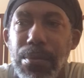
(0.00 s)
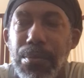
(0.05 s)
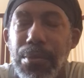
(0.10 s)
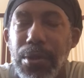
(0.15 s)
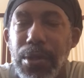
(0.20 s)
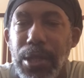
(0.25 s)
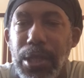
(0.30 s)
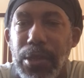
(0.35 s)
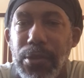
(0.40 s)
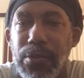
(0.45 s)

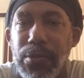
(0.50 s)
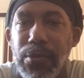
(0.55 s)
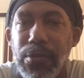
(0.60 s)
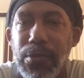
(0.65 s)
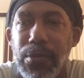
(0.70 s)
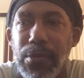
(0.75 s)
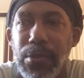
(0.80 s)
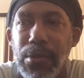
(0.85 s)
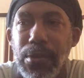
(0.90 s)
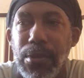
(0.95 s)
police
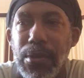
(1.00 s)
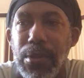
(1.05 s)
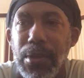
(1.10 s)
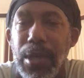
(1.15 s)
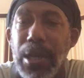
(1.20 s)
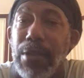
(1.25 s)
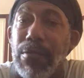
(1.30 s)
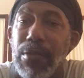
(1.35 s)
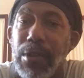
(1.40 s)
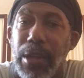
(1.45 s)

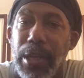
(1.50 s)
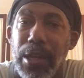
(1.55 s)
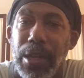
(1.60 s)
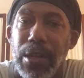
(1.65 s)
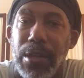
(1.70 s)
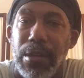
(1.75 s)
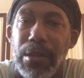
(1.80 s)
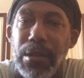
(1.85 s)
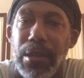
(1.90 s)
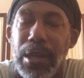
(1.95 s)
and related
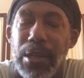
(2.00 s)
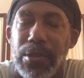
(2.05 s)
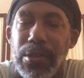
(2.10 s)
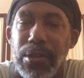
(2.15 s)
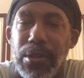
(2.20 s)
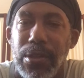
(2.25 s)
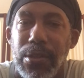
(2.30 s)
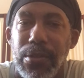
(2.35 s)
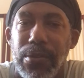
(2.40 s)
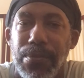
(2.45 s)

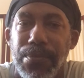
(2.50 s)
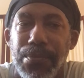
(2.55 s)
entities.